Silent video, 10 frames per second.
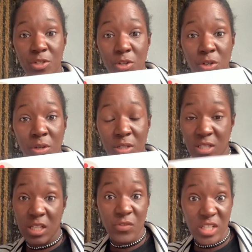to
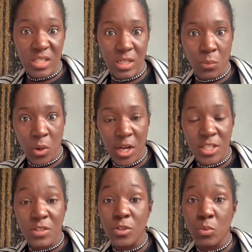CBC words,
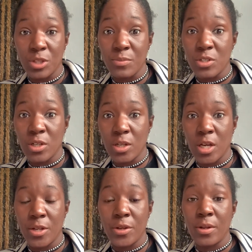if you want them to
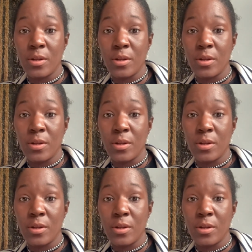learn